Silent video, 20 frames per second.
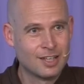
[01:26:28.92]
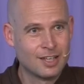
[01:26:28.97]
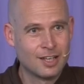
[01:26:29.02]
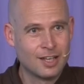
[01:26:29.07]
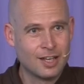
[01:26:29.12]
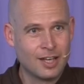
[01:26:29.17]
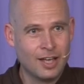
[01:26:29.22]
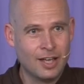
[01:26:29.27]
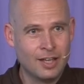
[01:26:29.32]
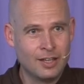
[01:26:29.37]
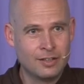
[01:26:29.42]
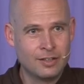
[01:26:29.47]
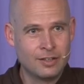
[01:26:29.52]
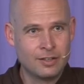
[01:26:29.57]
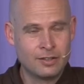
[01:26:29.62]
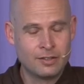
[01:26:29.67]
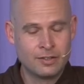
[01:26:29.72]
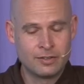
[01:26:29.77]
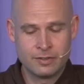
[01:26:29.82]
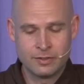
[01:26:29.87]
And
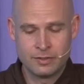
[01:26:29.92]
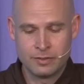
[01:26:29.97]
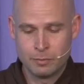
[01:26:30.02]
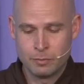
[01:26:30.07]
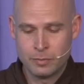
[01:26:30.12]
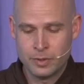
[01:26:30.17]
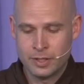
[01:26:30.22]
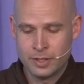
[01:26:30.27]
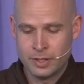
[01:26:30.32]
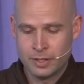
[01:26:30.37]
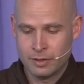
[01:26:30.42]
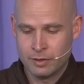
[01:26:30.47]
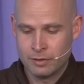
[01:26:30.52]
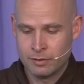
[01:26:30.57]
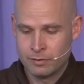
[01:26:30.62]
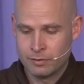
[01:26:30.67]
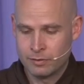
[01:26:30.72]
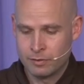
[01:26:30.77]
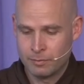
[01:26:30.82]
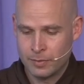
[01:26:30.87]
this is a meeting
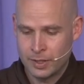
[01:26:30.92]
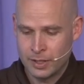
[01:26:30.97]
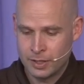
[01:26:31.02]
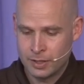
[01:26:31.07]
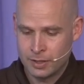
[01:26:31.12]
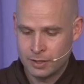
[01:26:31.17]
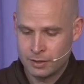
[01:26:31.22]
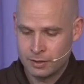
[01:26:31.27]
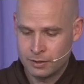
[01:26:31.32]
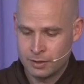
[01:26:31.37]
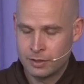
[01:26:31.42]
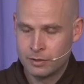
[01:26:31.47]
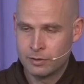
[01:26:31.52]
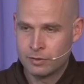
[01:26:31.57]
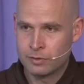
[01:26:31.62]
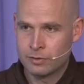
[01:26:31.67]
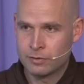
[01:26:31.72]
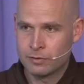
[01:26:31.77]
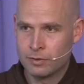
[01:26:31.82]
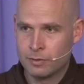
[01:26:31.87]
of many
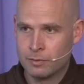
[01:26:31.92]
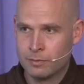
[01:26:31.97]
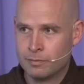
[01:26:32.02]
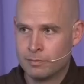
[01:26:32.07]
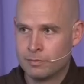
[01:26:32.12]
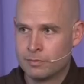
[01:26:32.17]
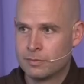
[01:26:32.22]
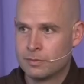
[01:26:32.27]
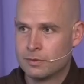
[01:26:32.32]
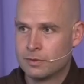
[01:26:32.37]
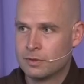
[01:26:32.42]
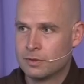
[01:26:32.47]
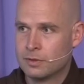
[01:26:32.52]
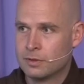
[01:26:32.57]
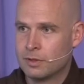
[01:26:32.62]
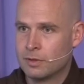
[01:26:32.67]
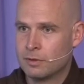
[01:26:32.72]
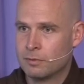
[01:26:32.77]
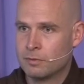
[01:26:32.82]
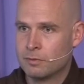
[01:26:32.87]
leaders from
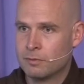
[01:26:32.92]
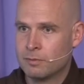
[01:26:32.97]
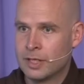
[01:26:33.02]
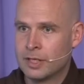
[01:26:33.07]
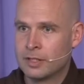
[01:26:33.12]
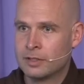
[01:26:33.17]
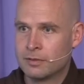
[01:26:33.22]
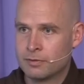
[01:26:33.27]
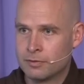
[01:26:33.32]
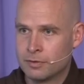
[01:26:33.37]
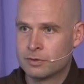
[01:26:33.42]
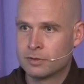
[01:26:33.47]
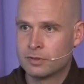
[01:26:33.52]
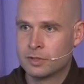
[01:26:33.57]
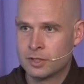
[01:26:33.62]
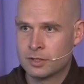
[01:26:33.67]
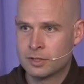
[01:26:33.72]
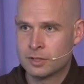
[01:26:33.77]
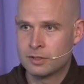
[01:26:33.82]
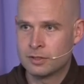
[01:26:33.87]
many different
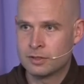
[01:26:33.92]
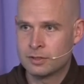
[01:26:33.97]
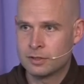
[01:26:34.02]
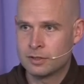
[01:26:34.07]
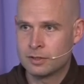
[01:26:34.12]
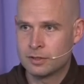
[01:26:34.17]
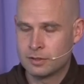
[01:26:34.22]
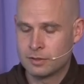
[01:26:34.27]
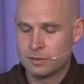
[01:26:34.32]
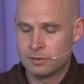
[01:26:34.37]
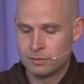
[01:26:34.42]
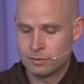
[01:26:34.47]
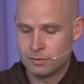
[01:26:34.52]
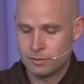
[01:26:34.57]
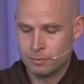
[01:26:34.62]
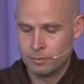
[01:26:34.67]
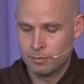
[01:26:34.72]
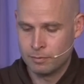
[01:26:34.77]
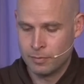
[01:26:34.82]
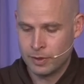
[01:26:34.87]
traditions,
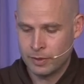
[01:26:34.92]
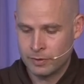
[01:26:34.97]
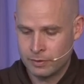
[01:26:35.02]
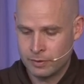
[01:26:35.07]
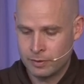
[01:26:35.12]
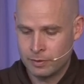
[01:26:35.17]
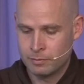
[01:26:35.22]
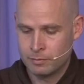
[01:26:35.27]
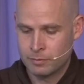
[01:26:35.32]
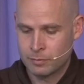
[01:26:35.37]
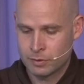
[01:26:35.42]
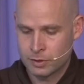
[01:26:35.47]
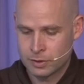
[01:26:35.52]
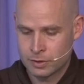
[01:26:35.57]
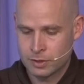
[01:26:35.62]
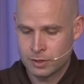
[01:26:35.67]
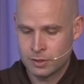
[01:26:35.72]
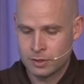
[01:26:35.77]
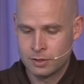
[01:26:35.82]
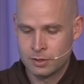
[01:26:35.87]
from Muslim,
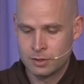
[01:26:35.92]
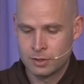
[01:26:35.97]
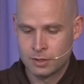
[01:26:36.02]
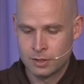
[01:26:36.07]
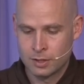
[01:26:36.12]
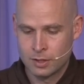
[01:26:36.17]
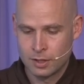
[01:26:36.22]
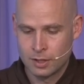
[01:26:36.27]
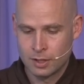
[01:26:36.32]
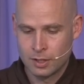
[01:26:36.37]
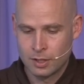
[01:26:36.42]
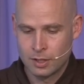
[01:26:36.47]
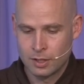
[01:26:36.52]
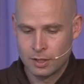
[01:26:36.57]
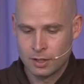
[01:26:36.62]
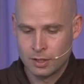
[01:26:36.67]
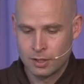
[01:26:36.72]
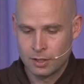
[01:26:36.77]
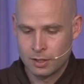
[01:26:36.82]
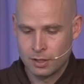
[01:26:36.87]
Christian,
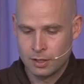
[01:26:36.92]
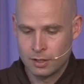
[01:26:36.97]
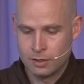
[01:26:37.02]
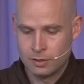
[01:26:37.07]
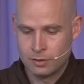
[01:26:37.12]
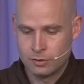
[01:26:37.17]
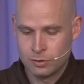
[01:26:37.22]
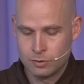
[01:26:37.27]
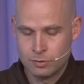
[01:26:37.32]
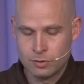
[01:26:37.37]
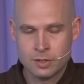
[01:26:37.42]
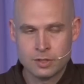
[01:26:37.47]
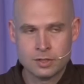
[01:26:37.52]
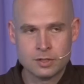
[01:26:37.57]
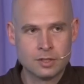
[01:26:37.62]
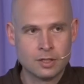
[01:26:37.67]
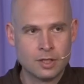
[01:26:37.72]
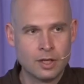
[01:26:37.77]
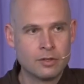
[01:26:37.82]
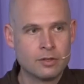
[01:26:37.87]
and
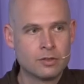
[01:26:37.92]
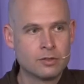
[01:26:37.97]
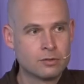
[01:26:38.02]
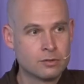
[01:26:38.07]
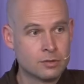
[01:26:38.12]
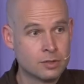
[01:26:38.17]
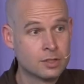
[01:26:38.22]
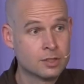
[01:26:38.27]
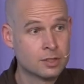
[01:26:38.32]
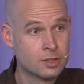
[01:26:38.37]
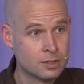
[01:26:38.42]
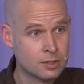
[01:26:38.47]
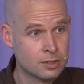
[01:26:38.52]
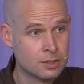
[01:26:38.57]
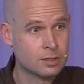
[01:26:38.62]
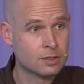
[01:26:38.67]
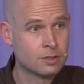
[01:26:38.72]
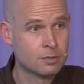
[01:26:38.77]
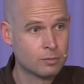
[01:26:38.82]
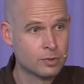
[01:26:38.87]
Jewish and other
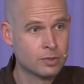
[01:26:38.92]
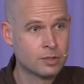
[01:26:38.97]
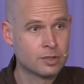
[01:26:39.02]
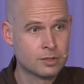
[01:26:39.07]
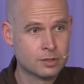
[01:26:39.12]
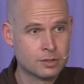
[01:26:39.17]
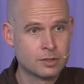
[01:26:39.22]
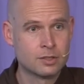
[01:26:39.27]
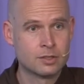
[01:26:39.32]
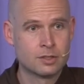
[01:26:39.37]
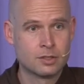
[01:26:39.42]
traditions, Buddhist.